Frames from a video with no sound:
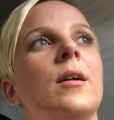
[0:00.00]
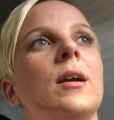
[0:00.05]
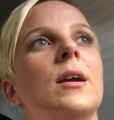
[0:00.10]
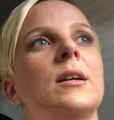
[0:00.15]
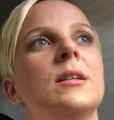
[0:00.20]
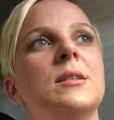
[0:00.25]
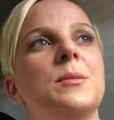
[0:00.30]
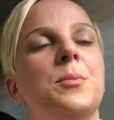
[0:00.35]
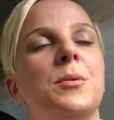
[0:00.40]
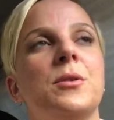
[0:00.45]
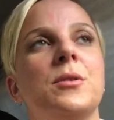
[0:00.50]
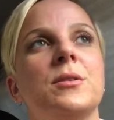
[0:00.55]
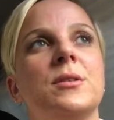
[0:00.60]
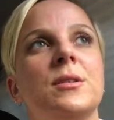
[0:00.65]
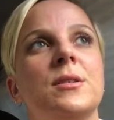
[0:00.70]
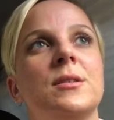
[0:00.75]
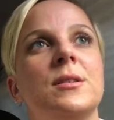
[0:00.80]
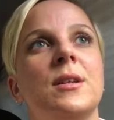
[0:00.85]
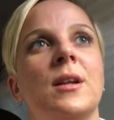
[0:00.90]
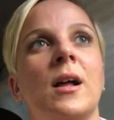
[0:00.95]

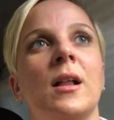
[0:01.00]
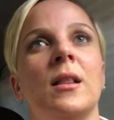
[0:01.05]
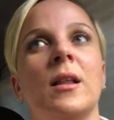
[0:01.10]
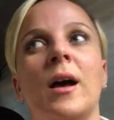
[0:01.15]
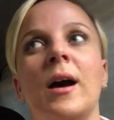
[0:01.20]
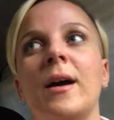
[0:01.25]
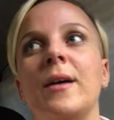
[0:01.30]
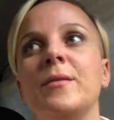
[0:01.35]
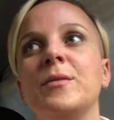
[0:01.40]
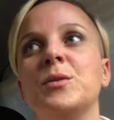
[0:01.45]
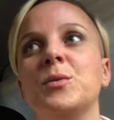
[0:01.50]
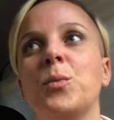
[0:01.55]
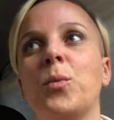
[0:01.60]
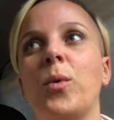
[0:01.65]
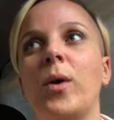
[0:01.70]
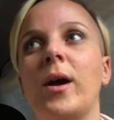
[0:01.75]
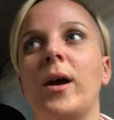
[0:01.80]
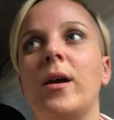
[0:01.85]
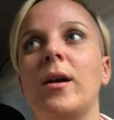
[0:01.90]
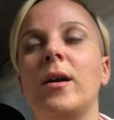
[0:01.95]
experiences in our lives
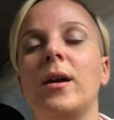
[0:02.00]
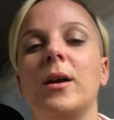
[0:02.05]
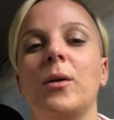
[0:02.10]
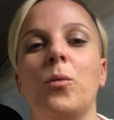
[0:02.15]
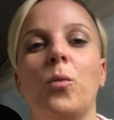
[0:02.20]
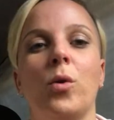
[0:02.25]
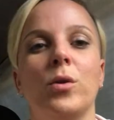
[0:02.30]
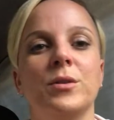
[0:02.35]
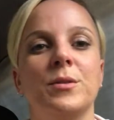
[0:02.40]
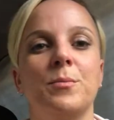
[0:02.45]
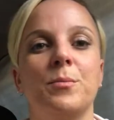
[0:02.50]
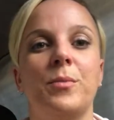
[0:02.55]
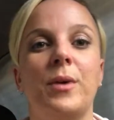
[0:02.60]
where it wasn't